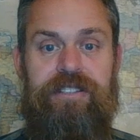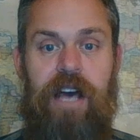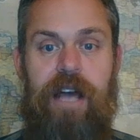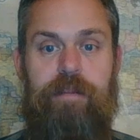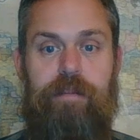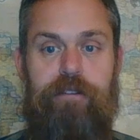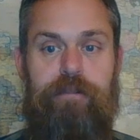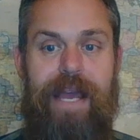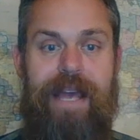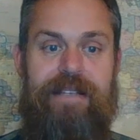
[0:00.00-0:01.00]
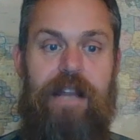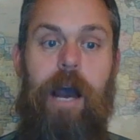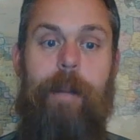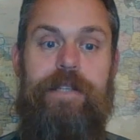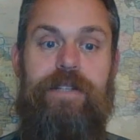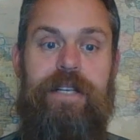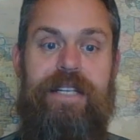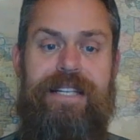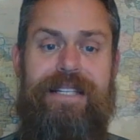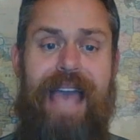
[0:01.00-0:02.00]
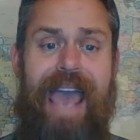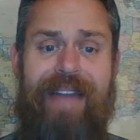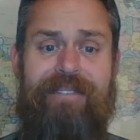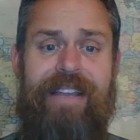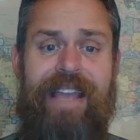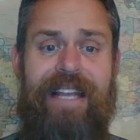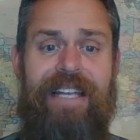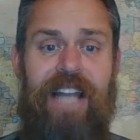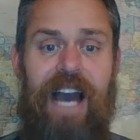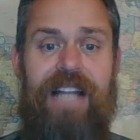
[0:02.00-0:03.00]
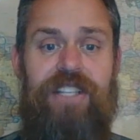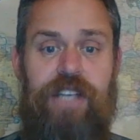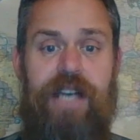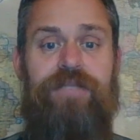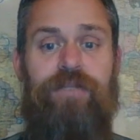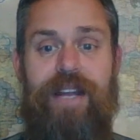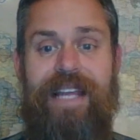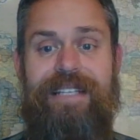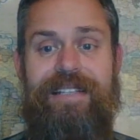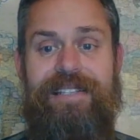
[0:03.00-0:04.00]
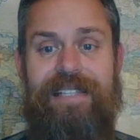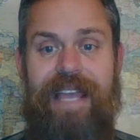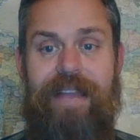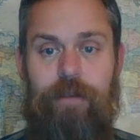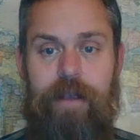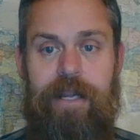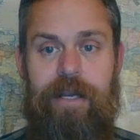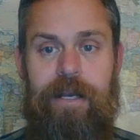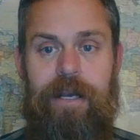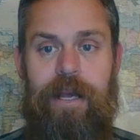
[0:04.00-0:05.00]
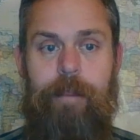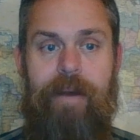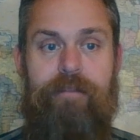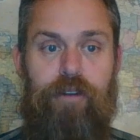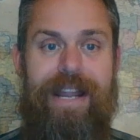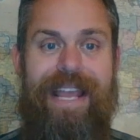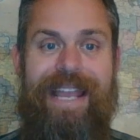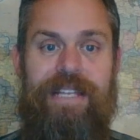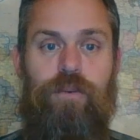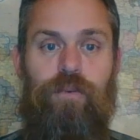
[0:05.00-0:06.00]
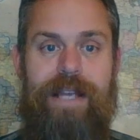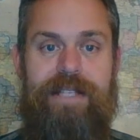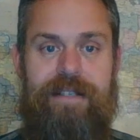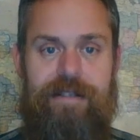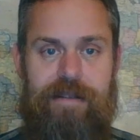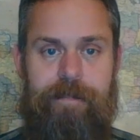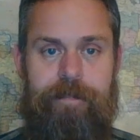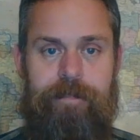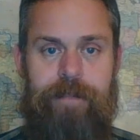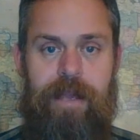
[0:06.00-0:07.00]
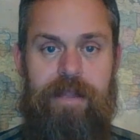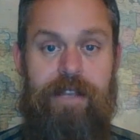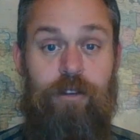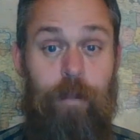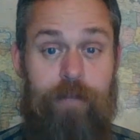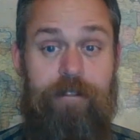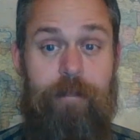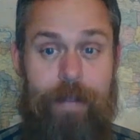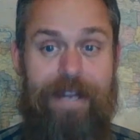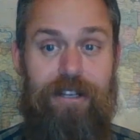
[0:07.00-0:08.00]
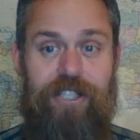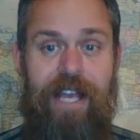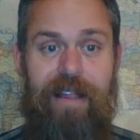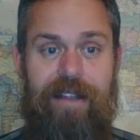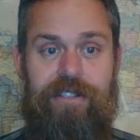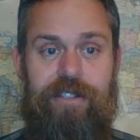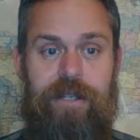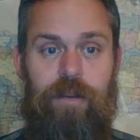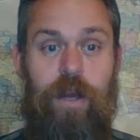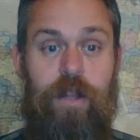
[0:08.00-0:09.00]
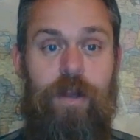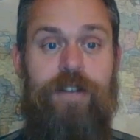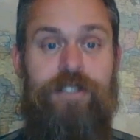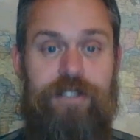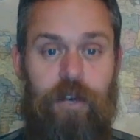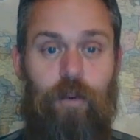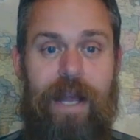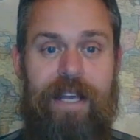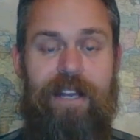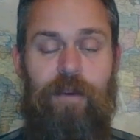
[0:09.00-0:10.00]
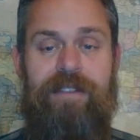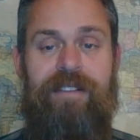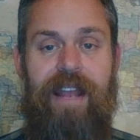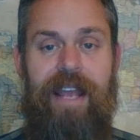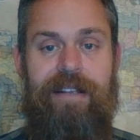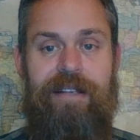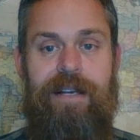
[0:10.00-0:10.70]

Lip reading: saw the movement as an opportunity to advocate not just for an end to slavery, but for an end to racism. This would prove a bigger challenge, one that we are still reckoning with today.